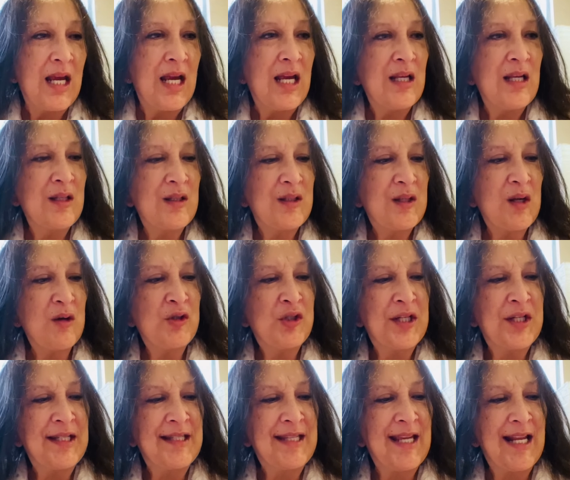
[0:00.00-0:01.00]
And so
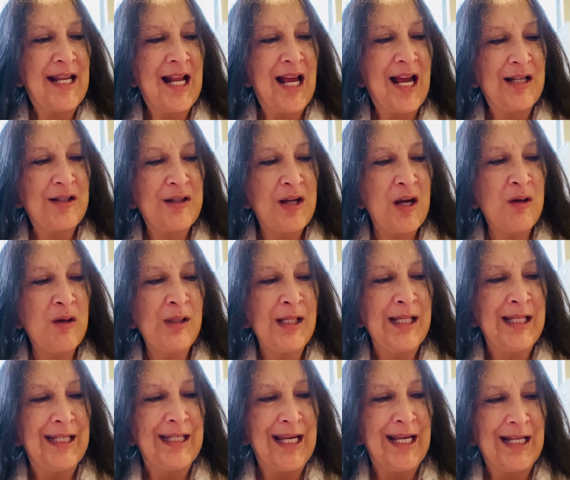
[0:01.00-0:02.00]
she said, I totally
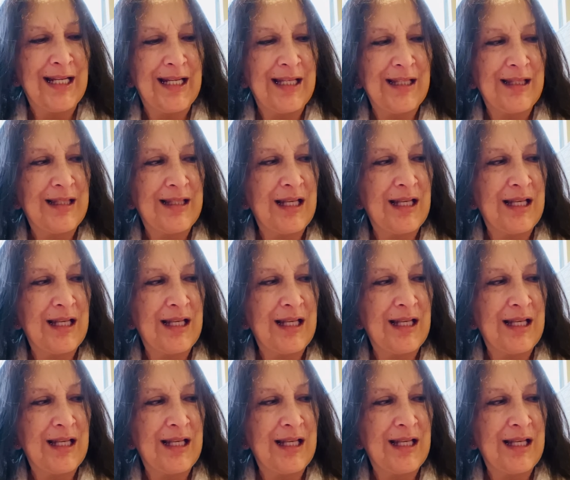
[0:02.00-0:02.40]
get it